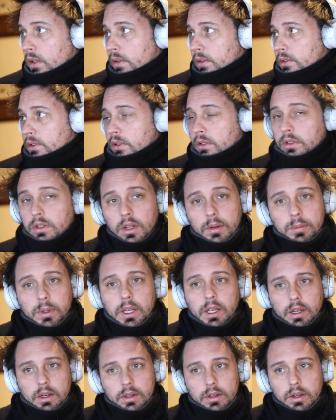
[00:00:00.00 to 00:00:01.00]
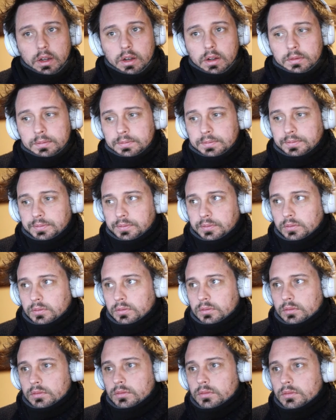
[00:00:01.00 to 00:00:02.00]
It's a little complicated, you know?
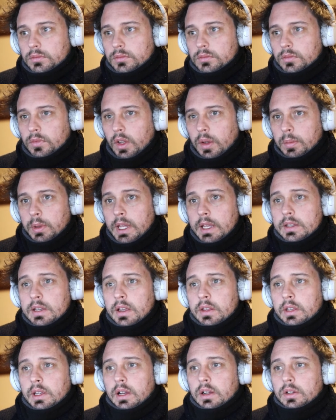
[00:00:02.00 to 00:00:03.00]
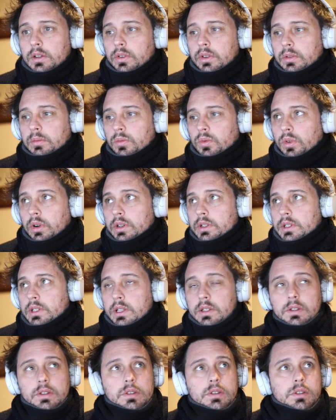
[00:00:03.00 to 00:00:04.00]
But that's how the algorithm works.
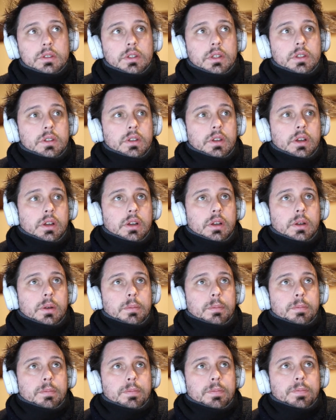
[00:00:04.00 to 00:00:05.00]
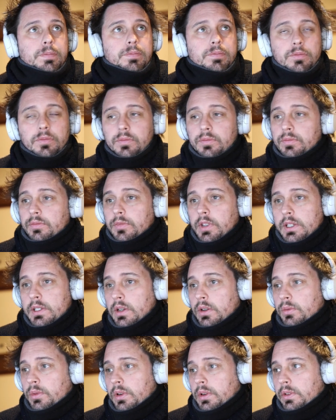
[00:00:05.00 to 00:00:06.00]
That's
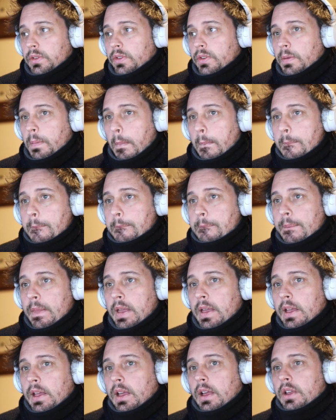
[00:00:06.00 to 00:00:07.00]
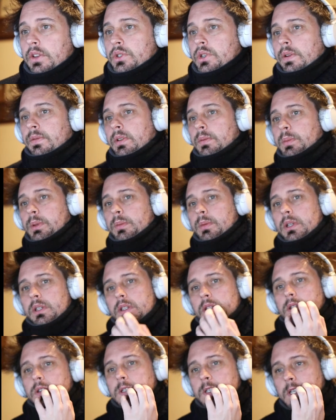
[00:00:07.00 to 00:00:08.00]
how it works. So I've
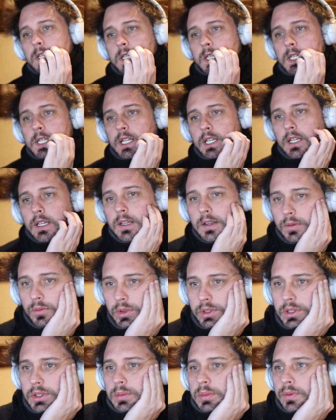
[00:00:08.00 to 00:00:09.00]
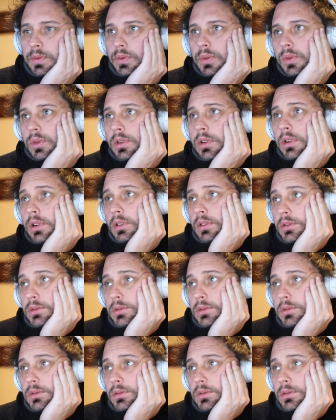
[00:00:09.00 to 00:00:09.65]
implemented this in C once before.